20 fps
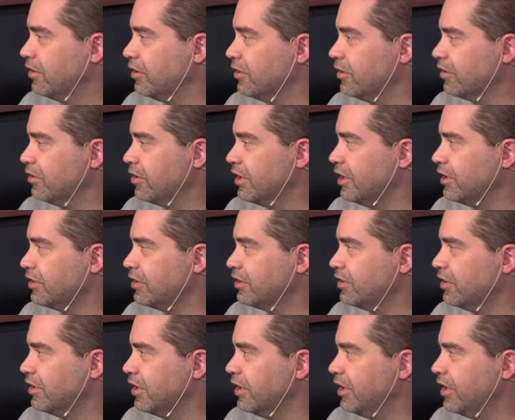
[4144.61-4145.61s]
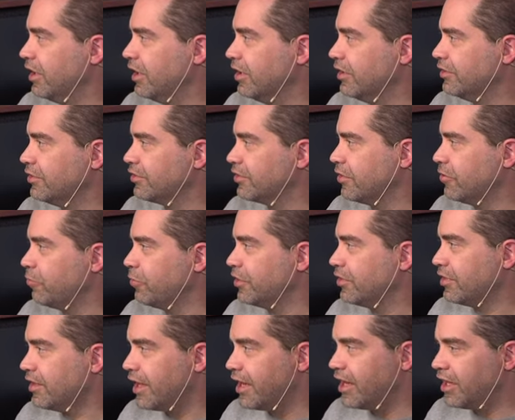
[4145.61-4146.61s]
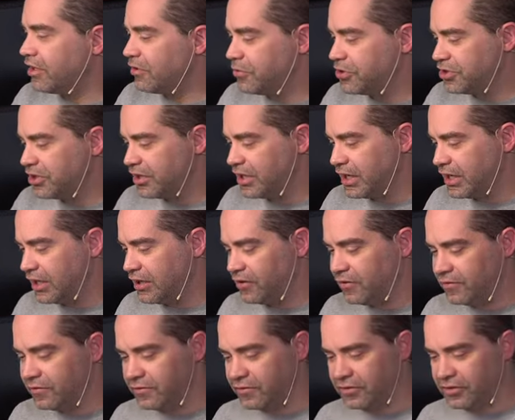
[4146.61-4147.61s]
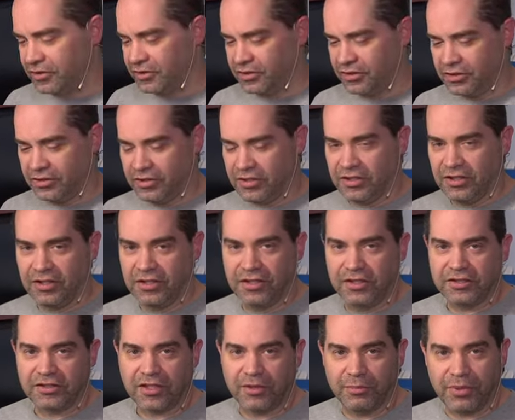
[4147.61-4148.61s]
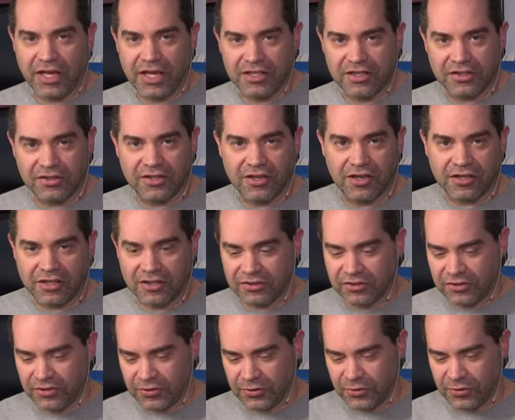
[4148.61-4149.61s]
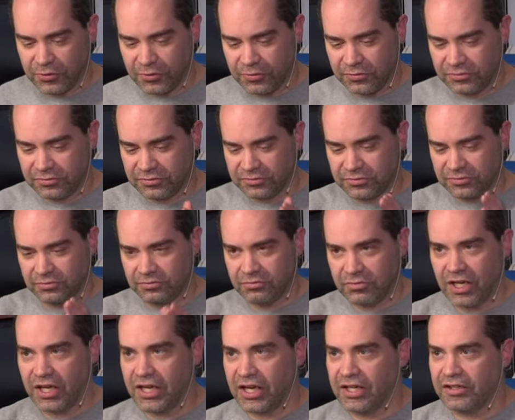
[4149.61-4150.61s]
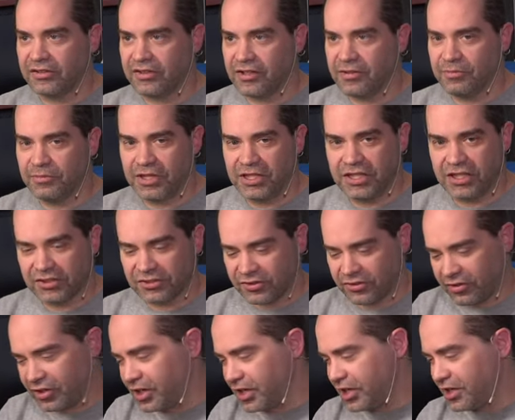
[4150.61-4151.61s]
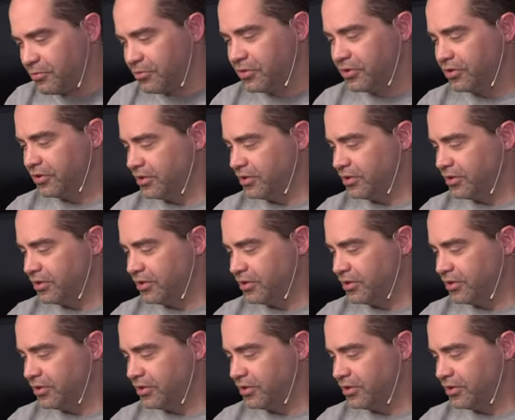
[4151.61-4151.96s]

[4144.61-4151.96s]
All right, and so with that, we should have Companion talking to my A T E M Mini Extreme